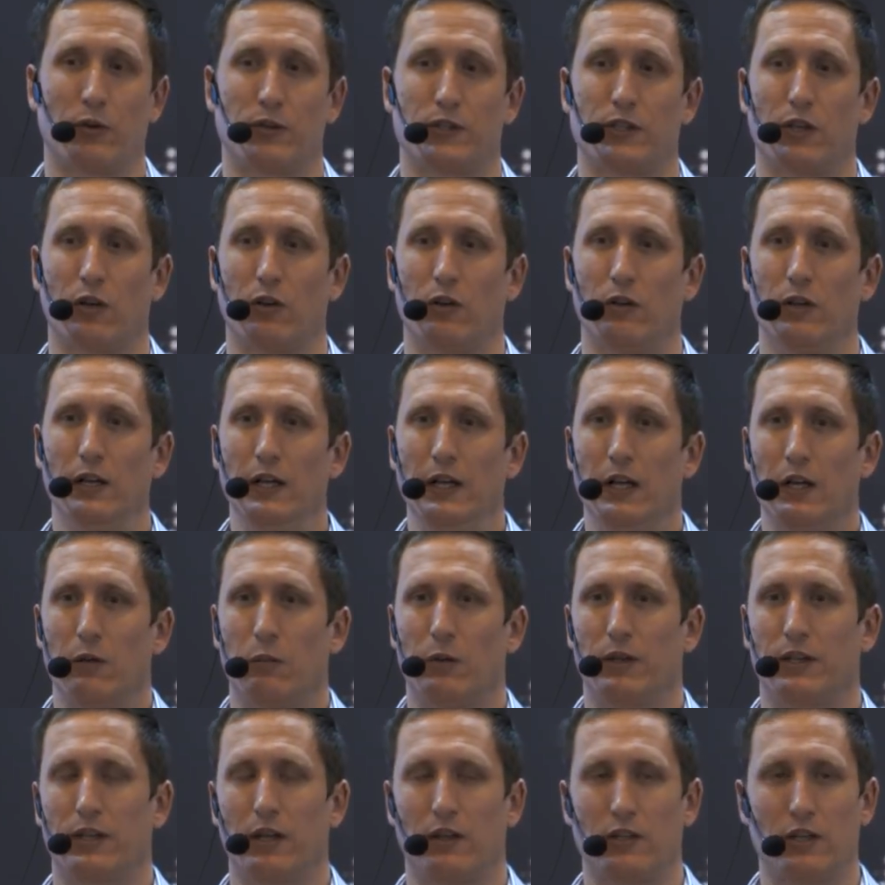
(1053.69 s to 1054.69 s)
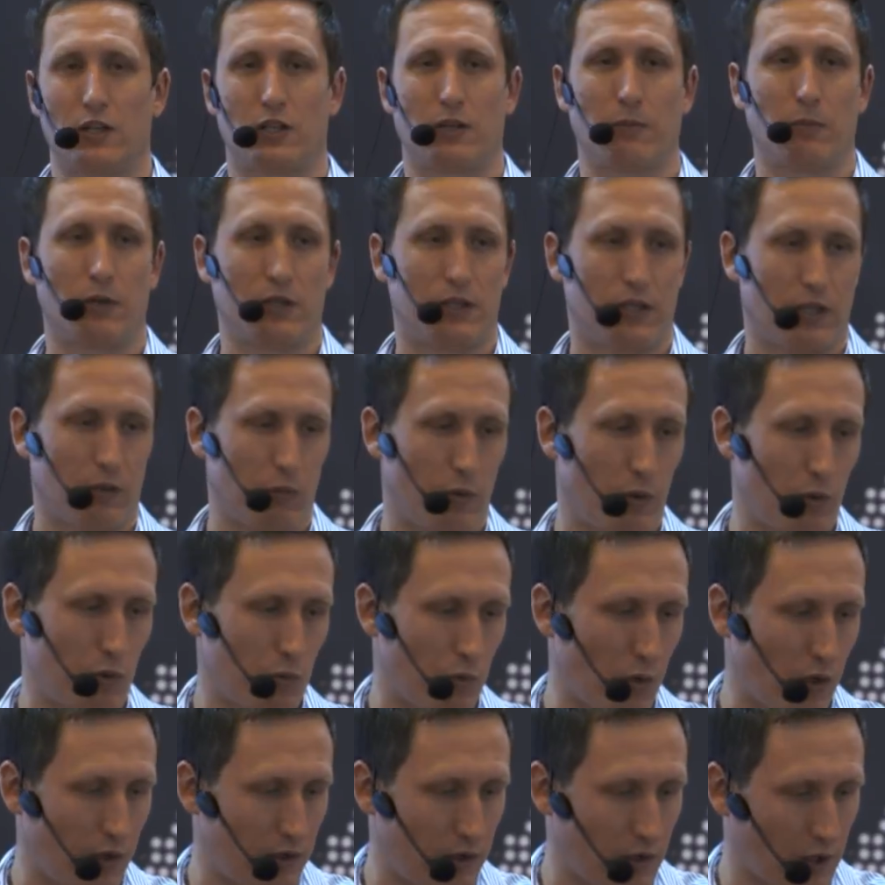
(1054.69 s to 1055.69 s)
So with our distributor, we would
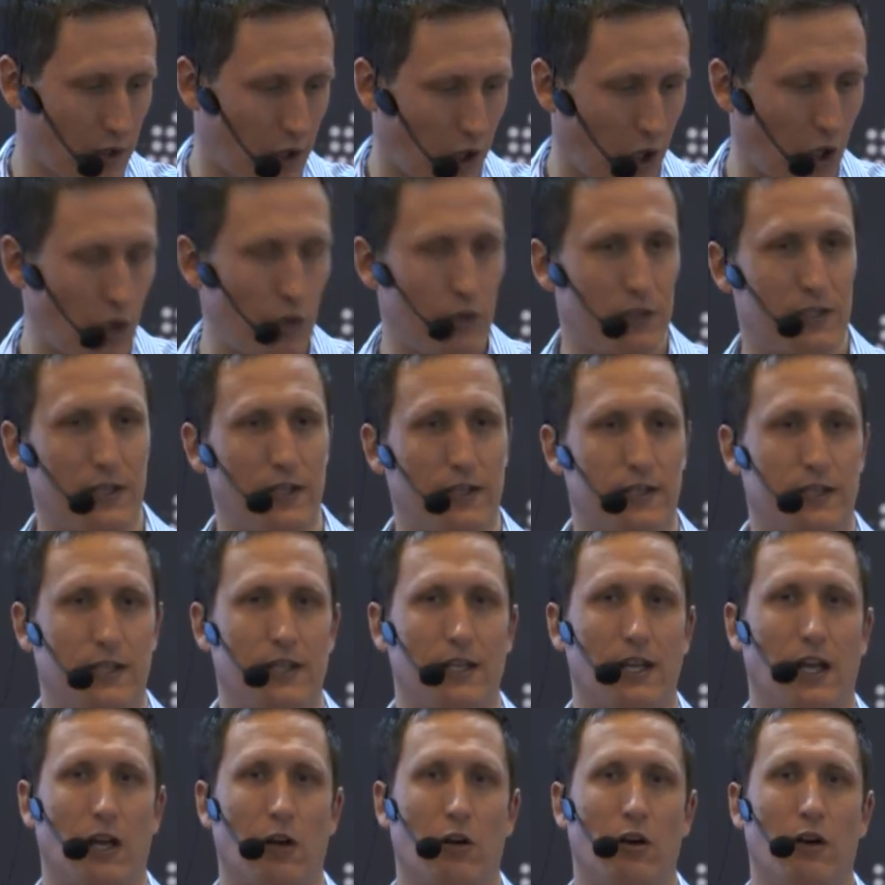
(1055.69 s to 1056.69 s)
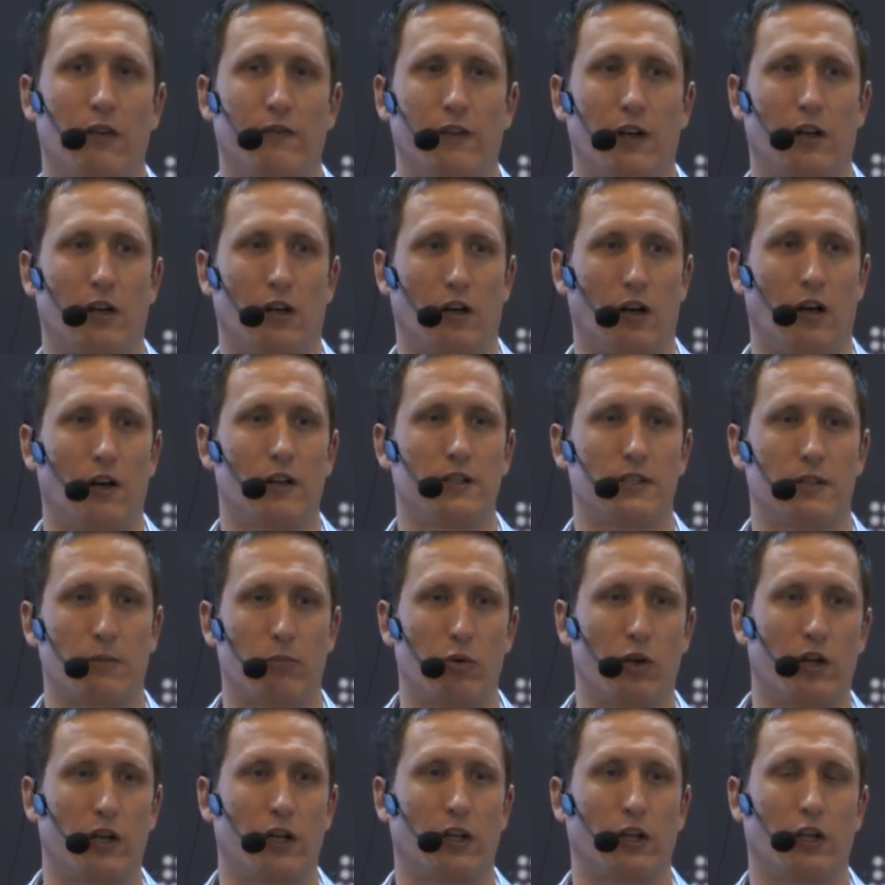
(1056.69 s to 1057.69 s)
want the codes listed out of our cards, the
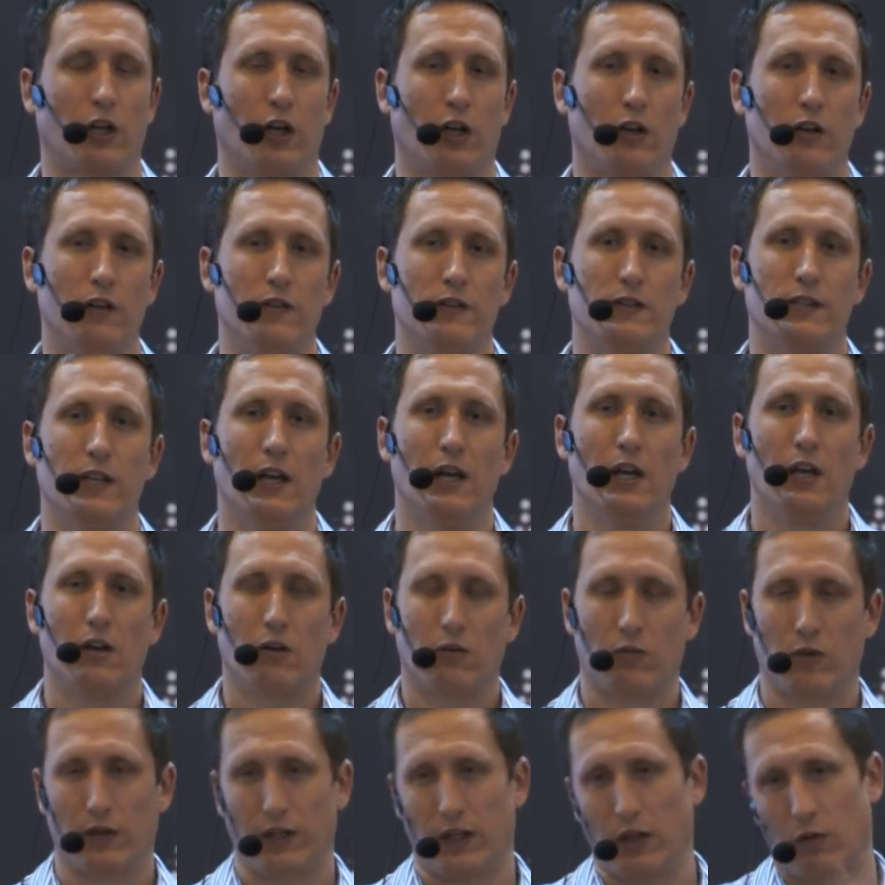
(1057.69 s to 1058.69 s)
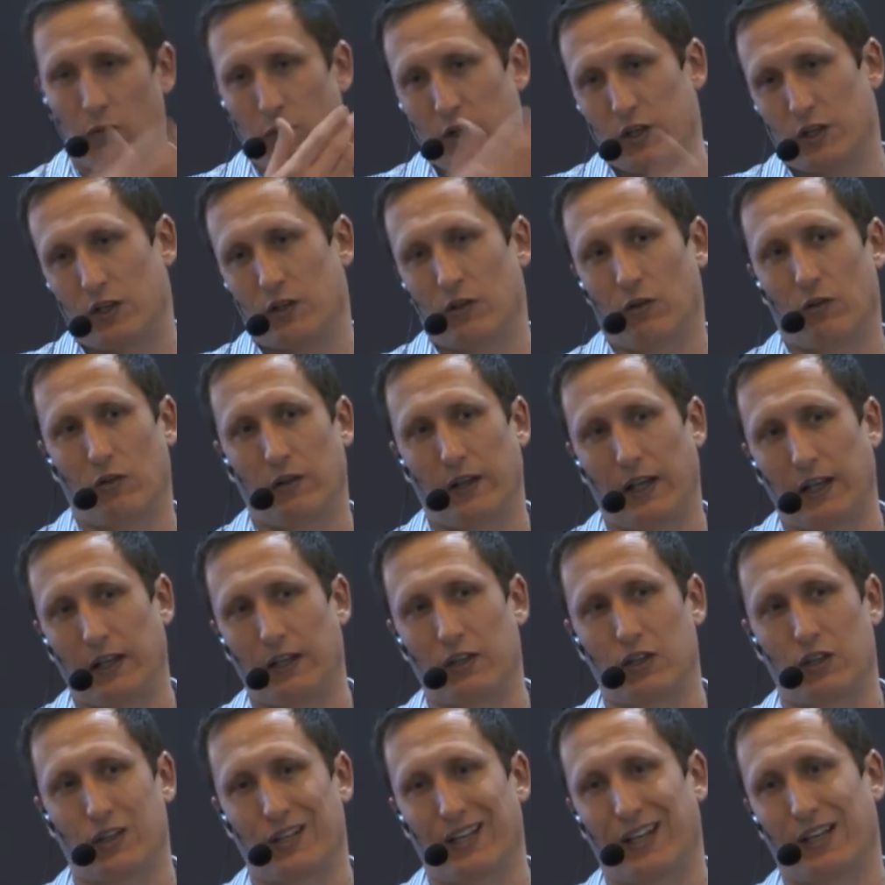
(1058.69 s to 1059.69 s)
product codes, what the original
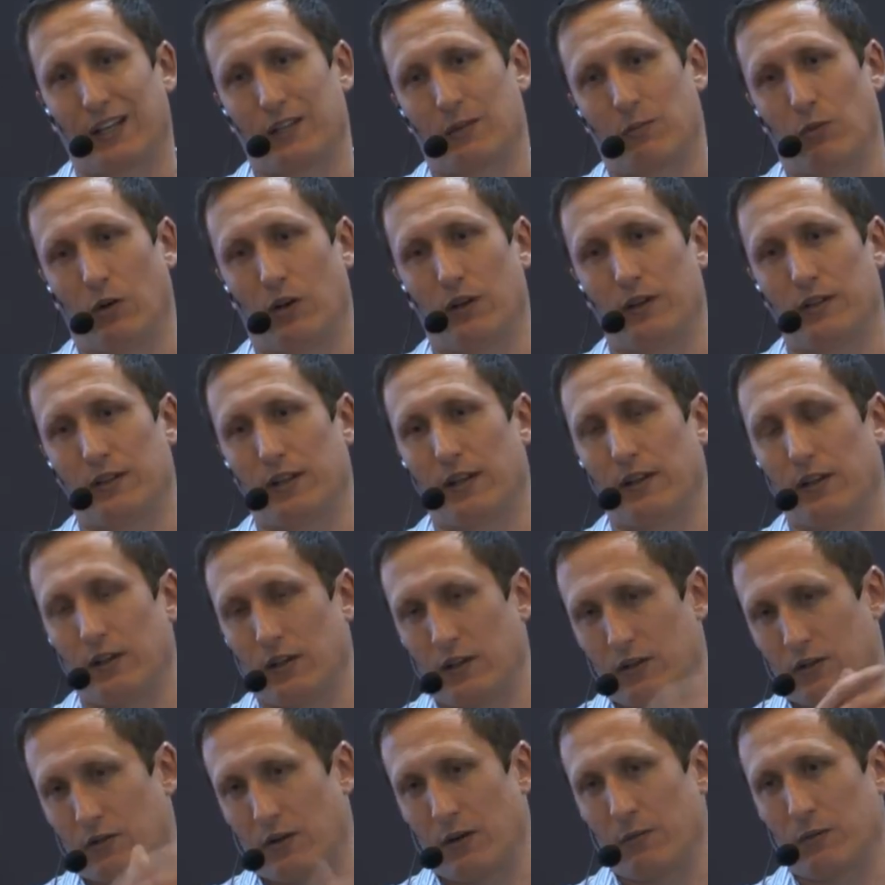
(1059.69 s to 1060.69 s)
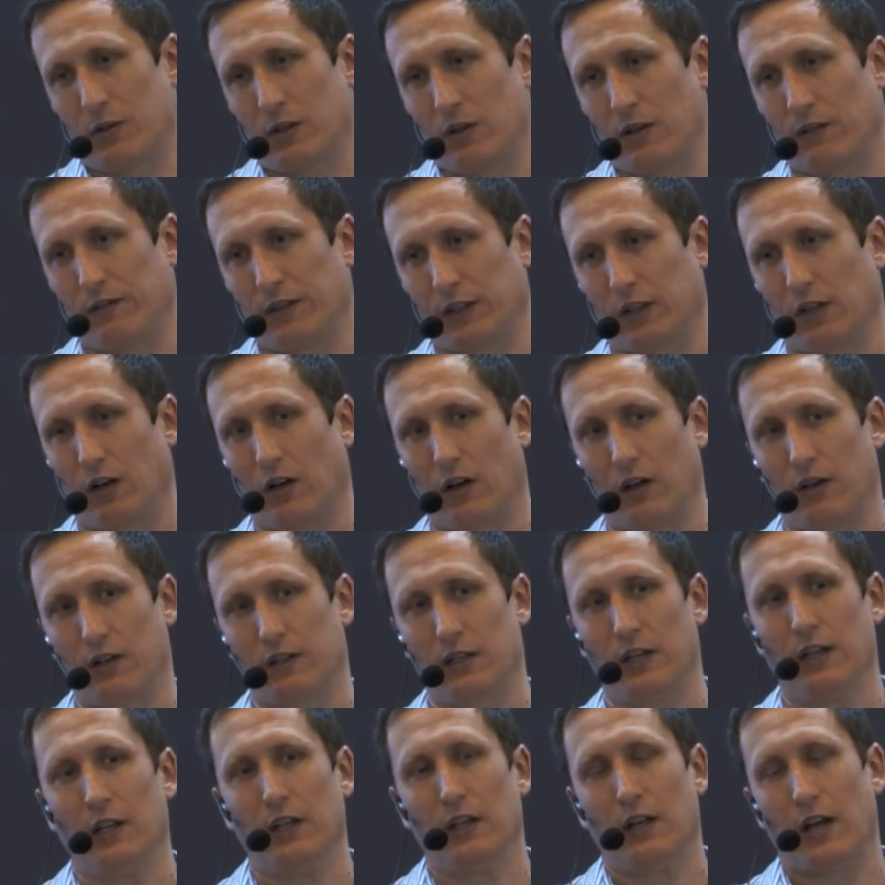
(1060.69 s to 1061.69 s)
English text was and the description of the
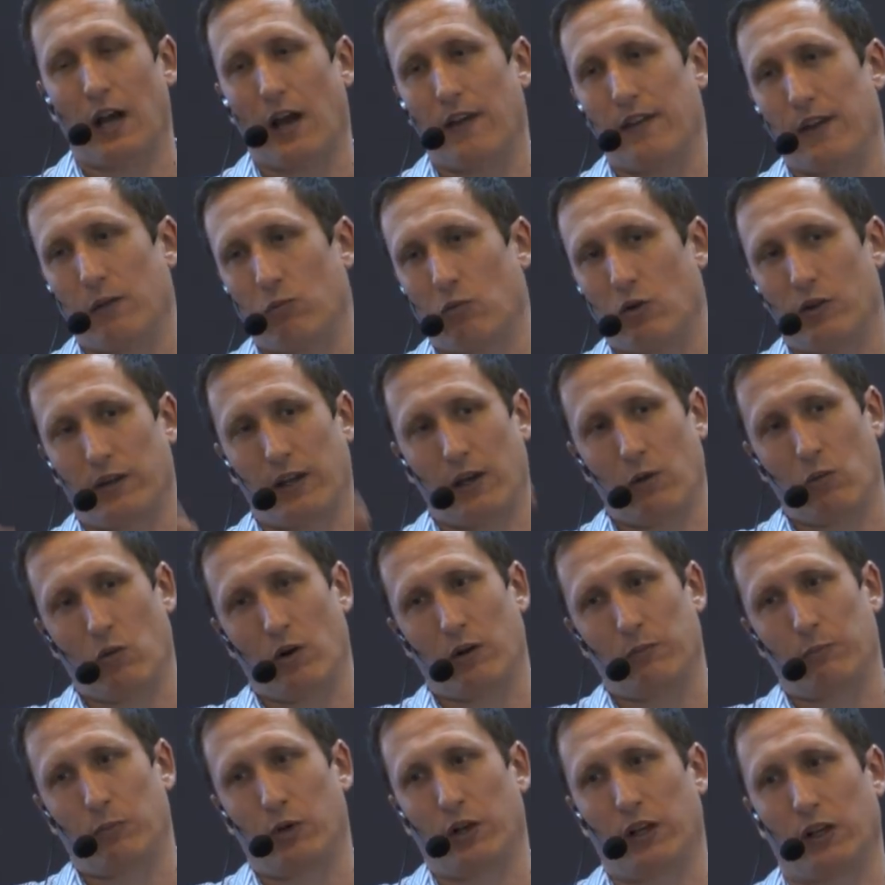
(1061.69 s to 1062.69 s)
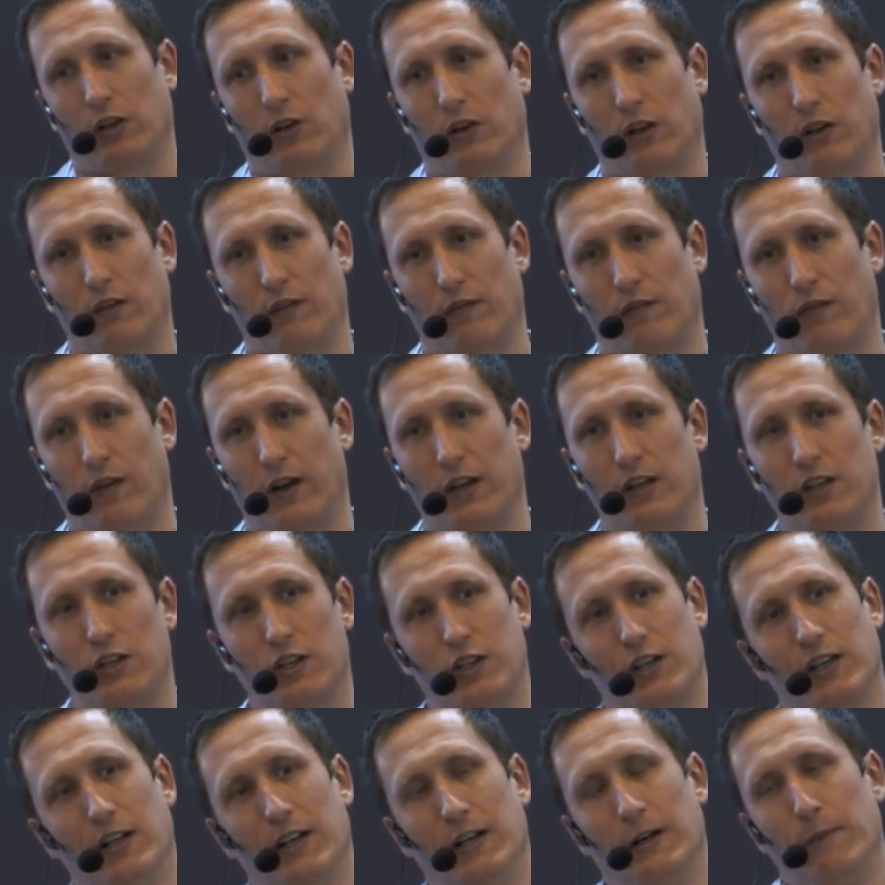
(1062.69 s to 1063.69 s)
card, and then what they want putting on in
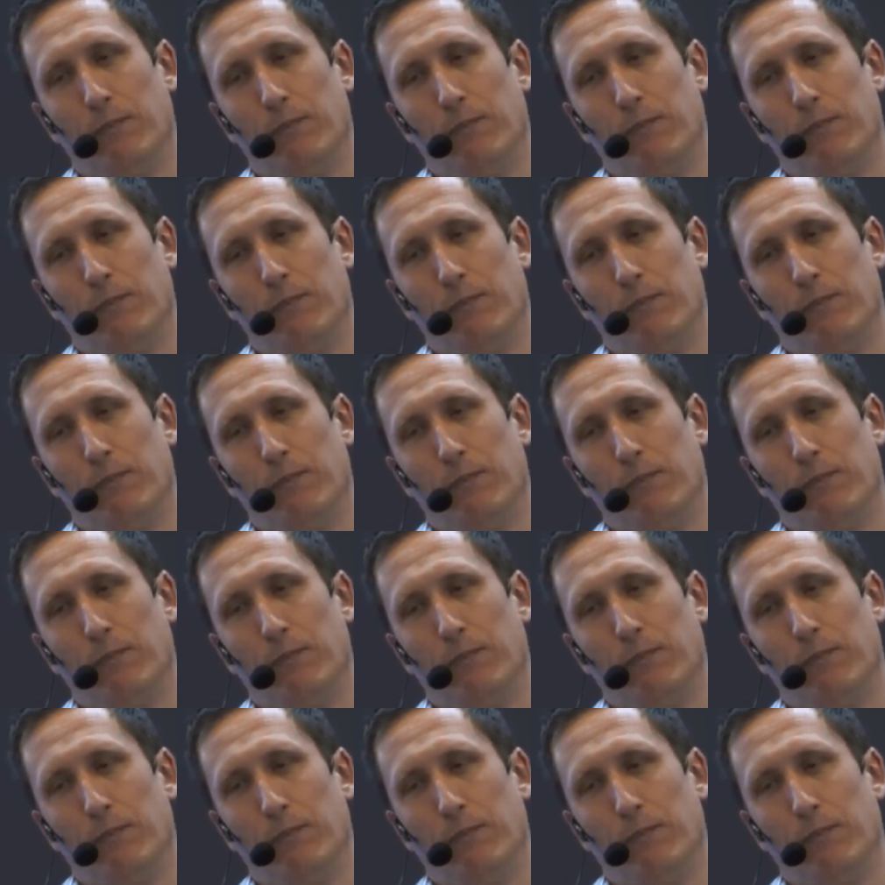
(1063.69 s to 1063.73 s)
French.